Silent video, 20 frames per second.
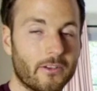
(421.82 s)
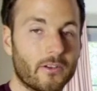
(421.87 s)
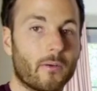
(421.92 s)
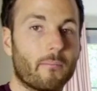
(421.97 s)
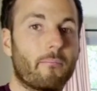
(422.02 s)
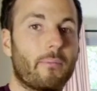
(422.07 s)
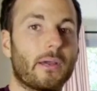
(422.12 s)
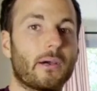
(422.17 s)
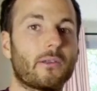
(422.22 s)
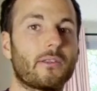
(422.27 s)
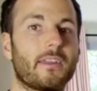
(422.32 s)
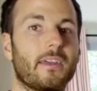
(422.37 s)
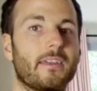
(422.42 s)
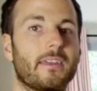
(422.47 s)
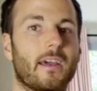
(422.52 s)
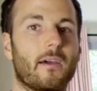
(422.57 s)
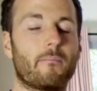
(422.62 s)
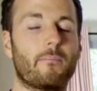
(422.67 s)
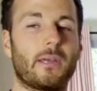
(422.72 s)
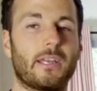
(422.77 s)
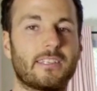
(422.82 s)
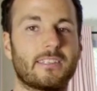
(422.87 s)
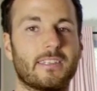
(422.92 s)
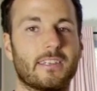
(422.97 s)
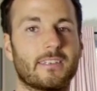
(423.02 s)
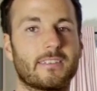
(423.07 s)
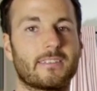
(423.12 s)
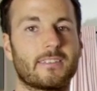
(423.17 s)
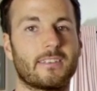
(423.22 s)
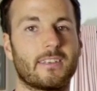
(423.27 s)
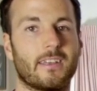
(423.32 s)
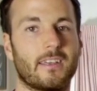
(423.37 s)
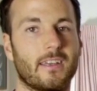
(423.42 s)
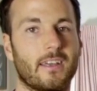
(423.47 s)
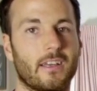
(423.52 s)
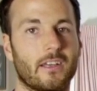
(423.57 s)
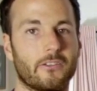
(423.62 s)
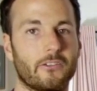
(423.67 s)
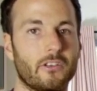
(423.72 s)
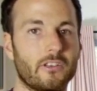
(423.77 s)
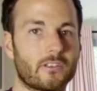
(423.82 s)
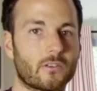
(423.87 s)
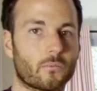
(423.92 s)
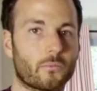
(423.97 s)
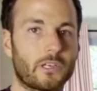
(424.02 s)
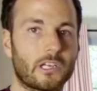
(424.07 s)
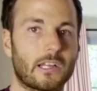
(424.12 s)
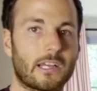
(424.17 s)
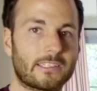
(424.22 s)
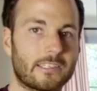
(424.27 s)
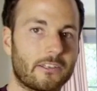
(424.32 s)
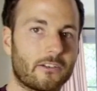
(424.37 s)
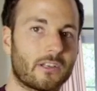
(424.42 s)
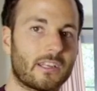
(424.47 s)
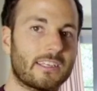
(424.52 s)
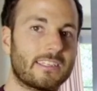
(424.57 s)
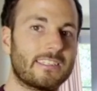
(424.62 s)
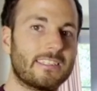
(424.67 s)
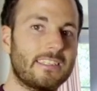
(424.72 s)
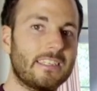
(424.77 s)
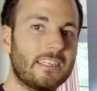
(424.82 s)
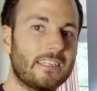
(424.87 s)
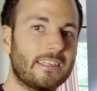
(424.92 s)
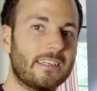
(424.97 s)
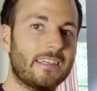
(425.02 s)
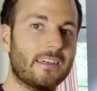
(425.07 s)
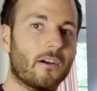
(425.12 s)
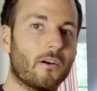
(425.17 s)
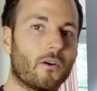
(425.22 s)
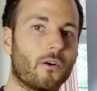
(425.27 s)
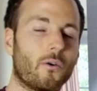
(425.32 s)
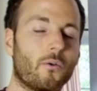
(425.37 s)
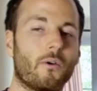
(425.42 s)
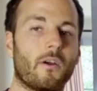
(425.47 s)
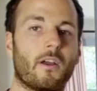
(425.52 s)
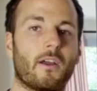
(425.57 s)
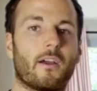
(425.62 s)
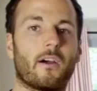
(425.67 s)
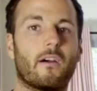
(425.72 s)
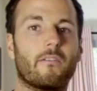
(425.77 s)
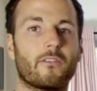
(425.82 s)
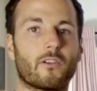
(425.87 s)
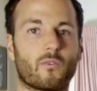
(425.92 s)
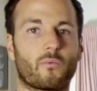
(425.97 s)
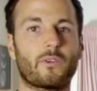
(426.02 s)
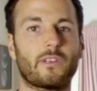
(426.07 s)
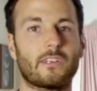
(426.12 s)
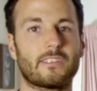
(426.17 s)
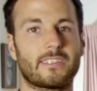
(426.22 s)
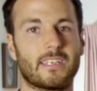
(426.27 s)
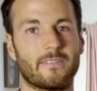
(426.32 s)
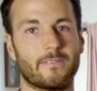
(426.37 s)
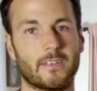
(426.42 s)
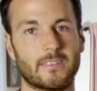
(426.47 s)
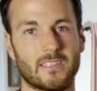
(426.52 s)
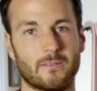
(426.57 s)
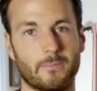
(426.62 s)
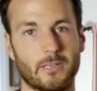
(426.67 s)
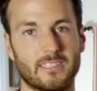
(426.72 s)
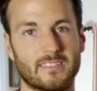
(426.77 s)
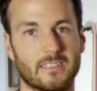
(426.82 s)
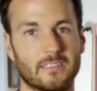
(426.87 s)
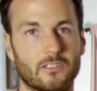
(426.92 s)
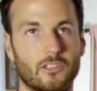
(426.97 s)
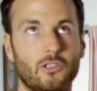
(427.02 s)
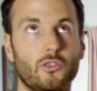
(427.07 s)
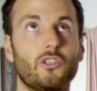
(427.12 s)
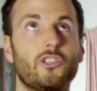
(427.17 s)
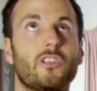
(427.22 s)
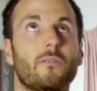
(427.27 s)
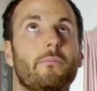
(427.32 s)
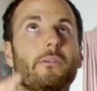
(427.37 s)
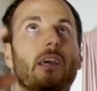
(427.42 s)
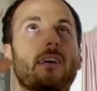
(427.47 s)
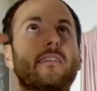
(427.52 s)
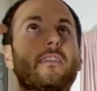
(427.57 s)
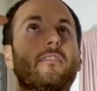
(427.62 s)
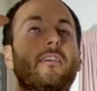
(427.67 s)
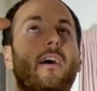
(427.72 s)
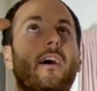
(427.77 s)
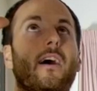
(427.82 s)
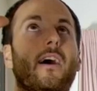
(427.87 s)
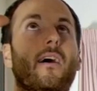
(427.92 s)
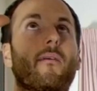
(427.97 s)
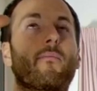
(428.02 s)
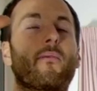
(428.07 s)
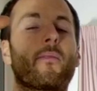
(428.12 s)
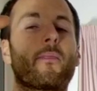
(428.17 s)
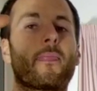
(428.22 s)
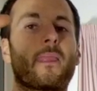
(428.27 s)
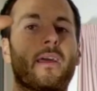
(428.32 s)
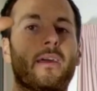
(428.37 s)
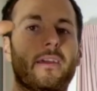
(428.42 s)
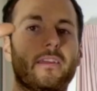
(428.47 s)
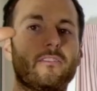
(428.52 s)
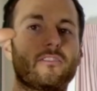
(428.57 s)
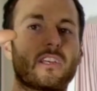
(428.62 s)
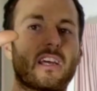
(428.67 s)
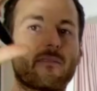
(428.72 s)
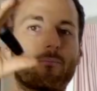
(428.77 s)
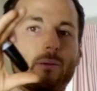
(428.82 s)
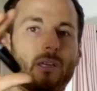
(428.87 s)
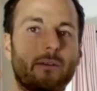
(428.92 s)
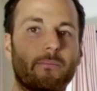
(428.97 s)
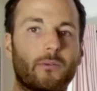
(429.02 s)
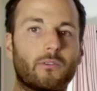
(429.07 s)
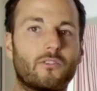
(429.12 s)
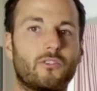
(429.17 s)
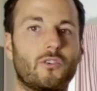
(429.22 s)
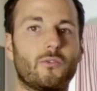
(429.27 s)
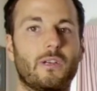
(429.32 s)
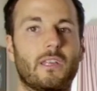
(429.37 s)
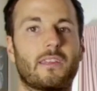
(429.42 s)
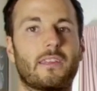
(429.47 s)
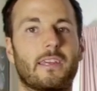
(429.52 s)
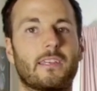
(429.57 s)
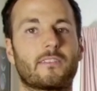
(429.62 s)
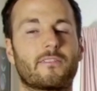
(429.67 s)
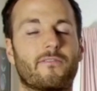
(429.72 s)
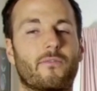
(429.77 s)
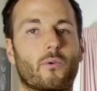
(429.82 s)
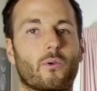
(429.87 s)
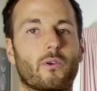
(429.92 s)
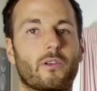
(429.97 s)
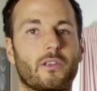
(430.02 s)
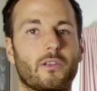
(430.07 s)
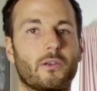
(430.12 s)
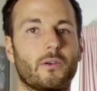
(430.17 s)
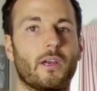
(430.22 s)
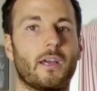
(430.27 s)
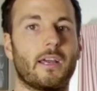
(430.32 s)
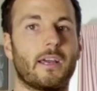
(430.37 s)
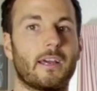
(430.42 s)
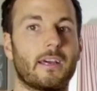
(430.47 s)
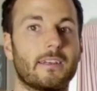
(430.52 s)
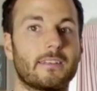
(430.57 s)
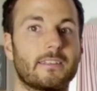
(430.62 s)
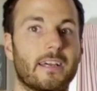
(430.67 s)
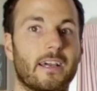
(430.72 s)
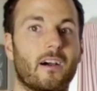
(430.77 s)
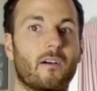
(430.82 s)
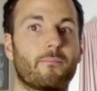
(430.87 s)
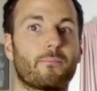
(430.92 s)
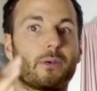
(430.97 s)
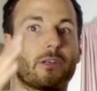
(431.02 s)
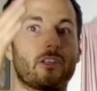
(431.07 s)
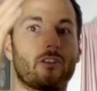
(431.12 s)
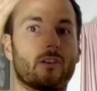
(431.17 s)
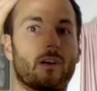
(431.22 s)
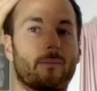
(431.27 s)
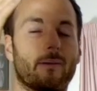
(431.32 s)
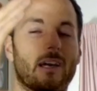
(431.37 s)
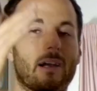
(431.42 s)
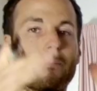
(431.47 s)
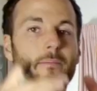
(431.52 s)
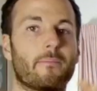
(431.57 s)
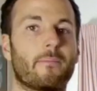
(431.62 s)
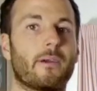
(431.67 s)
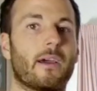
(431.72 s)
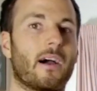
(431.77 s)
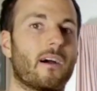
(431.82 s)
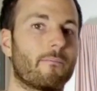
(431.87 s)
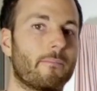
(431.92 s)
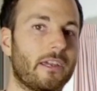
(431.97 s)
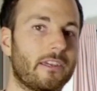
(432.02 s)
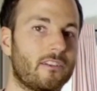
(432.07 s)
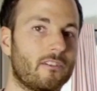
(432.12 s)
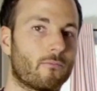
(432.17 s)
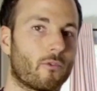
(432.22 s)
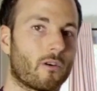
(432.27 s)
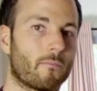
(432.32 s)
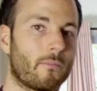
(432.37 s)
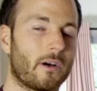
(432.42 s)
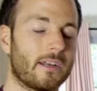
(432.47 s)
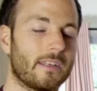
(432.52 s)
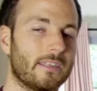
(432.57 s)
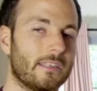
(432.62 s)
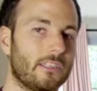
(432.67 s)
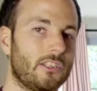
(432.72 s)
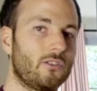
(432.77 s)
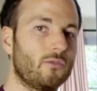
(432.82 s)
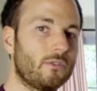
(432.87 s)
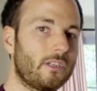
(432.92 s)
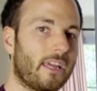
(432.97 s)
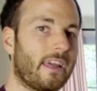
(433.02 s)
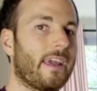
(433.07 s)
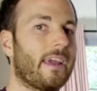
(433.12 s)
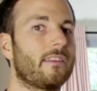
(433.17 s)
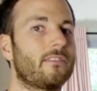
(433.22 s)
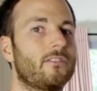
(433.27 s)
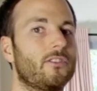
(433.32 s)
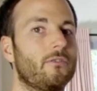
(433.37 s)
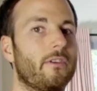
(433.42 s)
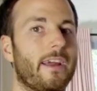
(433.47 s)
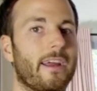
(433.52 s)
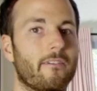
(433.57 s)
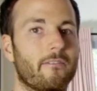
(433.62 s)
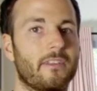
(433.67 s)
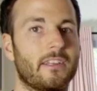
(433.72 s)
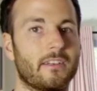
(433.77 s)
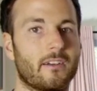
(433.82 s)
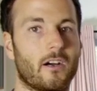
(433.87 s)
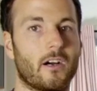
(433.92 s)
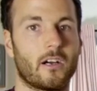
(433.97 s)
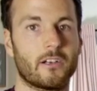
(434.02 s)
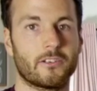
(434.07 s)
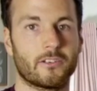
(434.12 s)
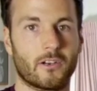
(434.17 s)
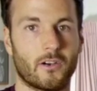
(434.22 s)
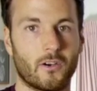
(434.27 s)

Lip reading: You're building a business. You need to realize that you're the CEO of your real estate investing business. You should be at the top. You should have people doing things for you to help bring you up and help make you more money. You can't do everything on your